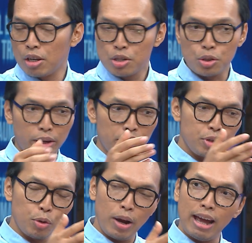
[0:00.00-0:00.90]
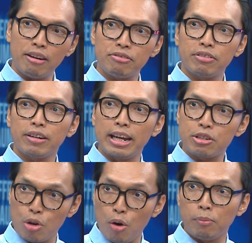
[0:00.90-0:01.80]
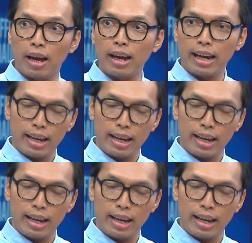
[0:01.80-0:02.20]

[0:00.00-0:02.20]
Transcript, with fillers: So if you have a trauma